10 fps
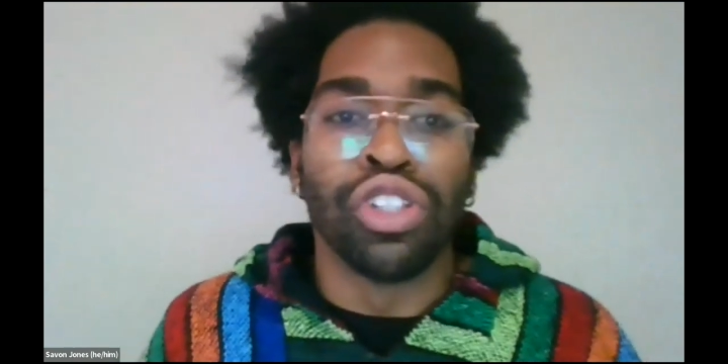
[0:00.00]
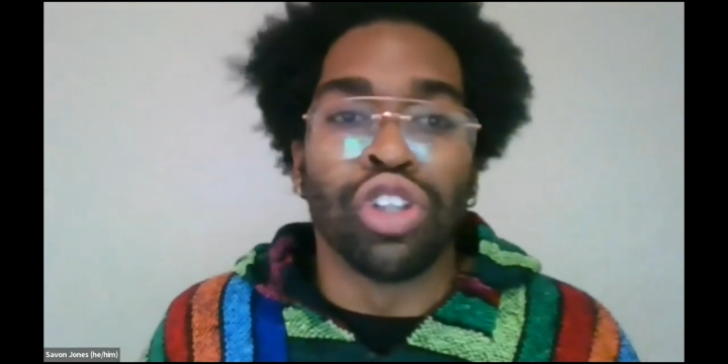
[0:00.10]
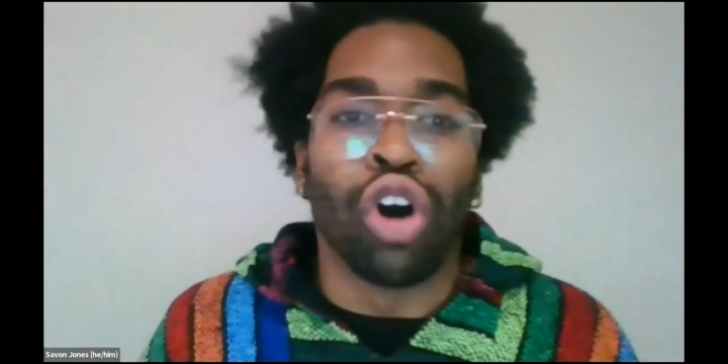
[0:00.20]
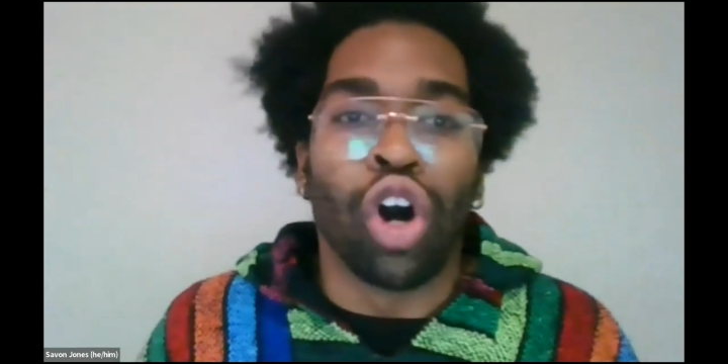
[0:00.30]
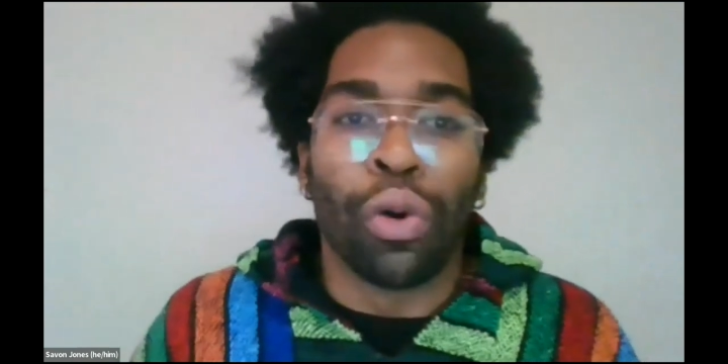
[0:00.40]

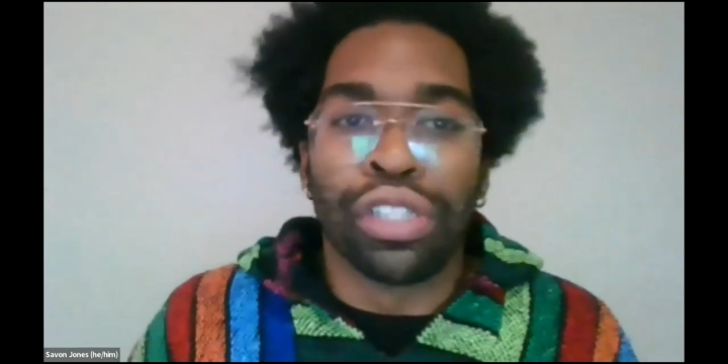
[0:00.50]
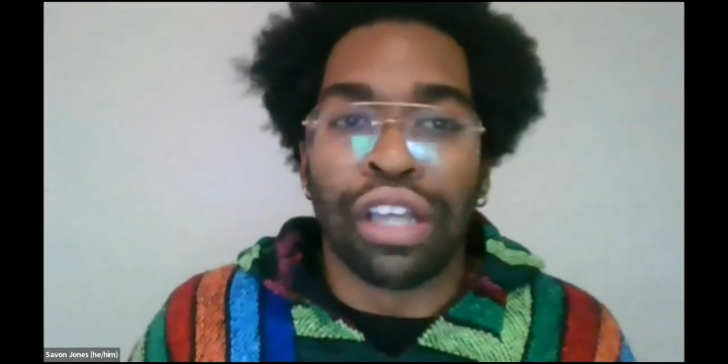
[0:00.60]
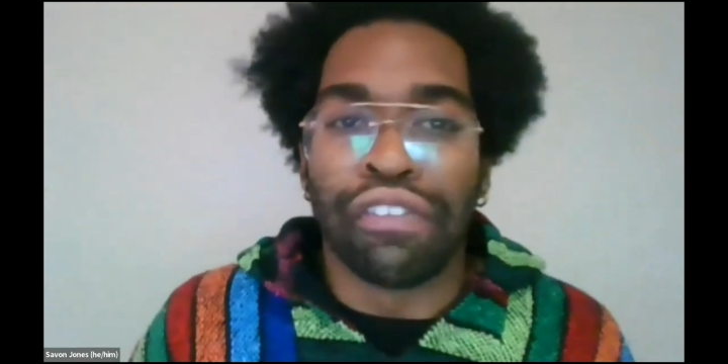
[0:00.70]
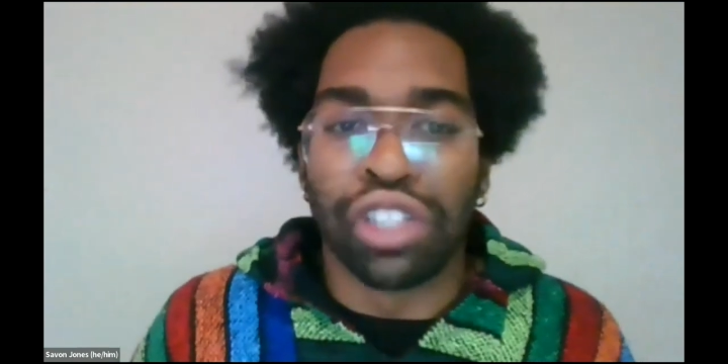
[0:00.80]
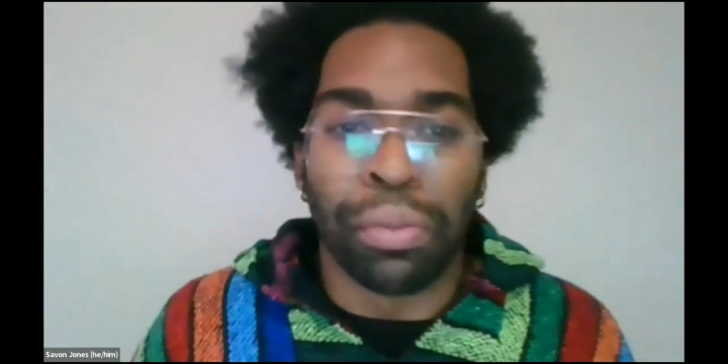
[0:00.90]
don't always
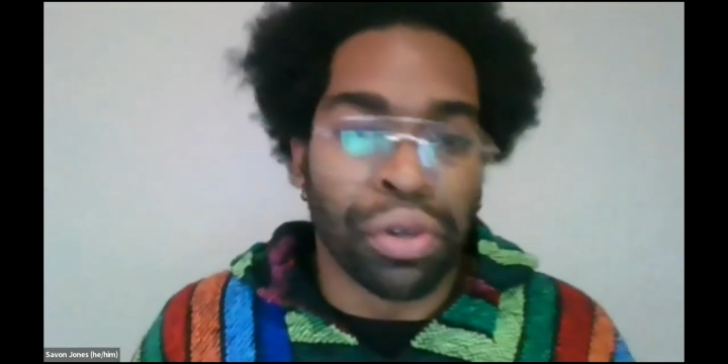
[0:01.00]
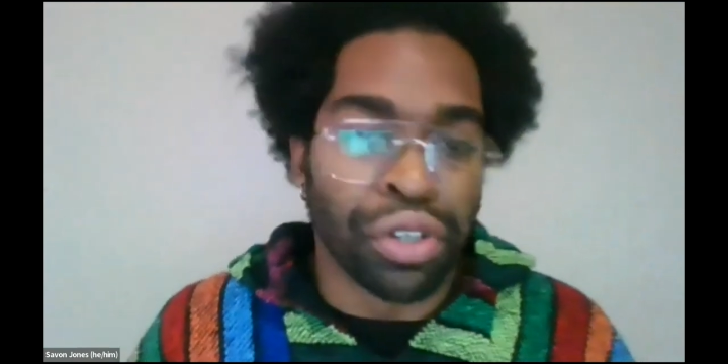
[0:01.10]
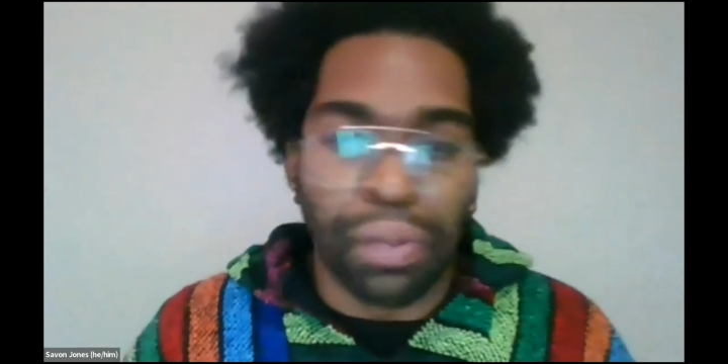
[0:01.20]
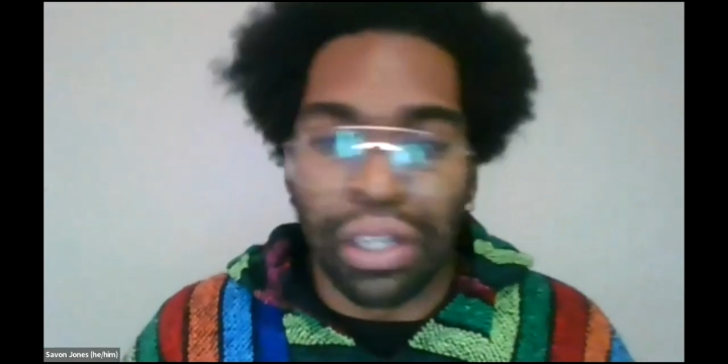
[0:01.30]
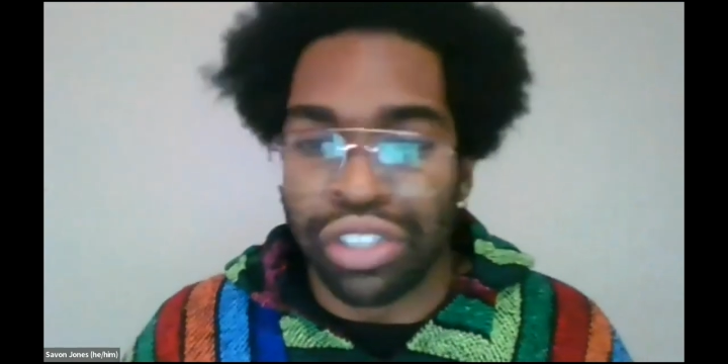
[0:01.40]
have the
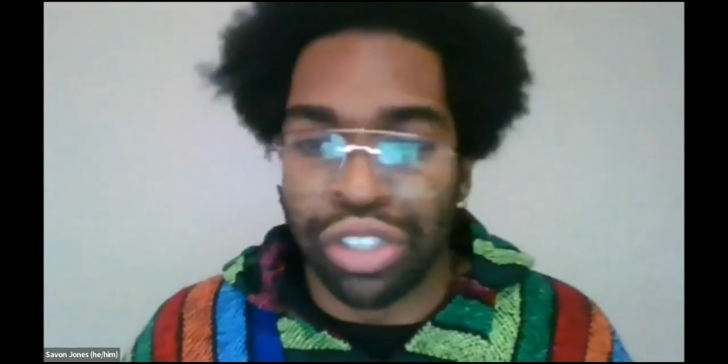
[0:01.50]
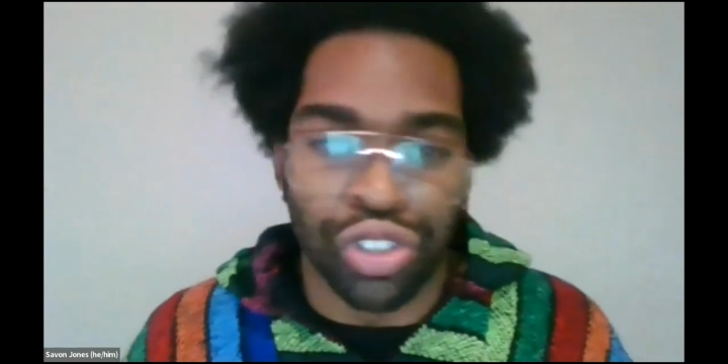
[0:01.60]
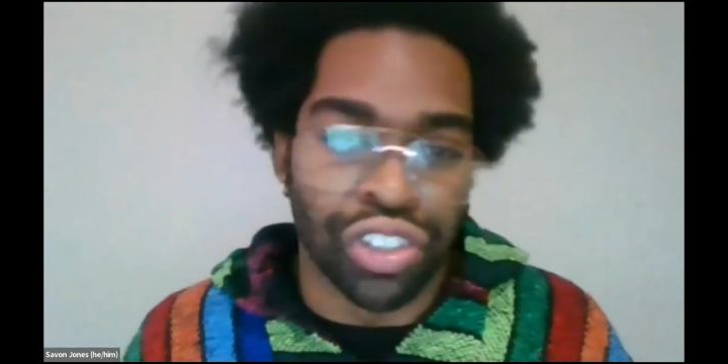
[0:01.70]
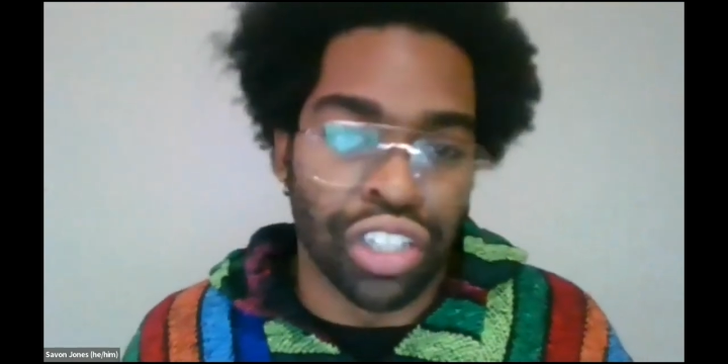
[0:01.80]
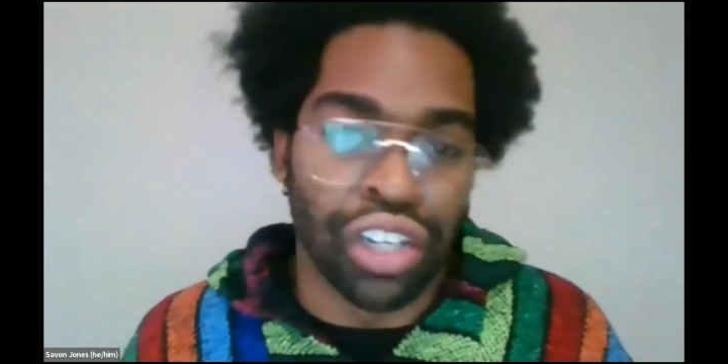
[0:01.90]
community's best
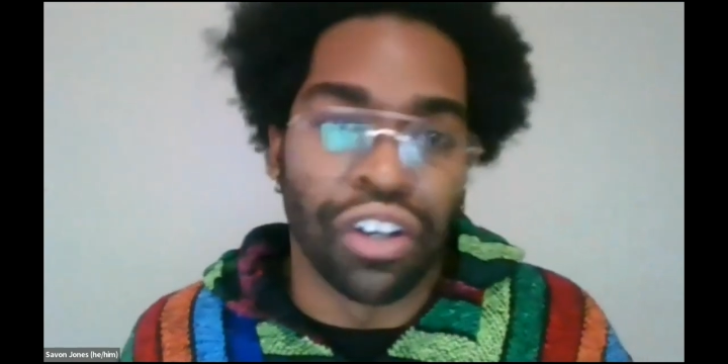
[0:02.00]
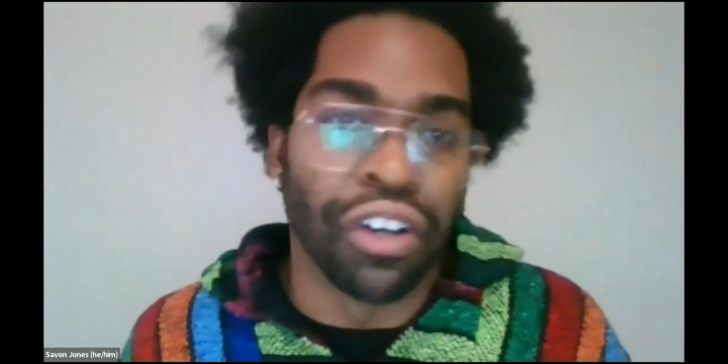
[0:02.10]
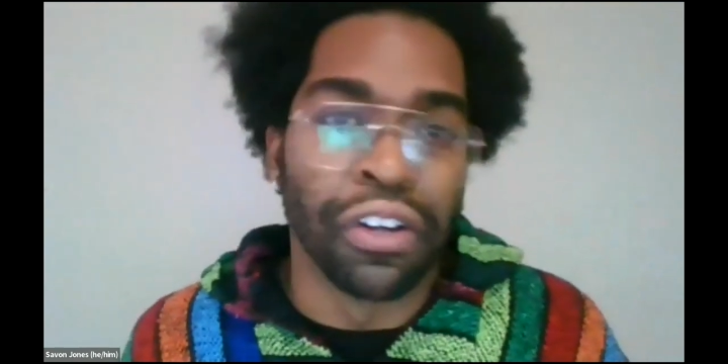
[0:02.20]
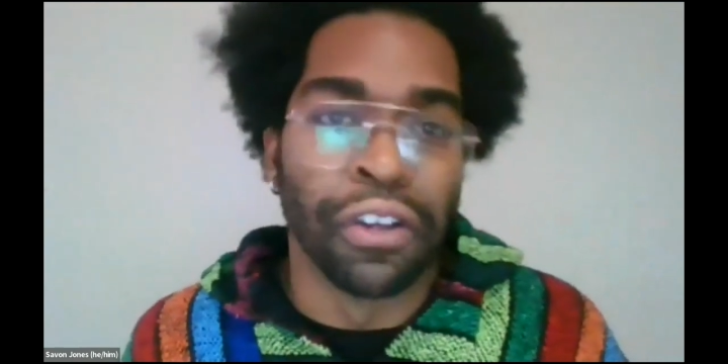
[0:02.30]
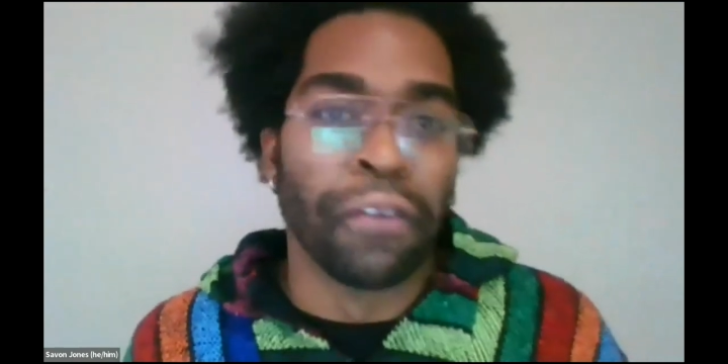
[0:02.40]
interests at heart.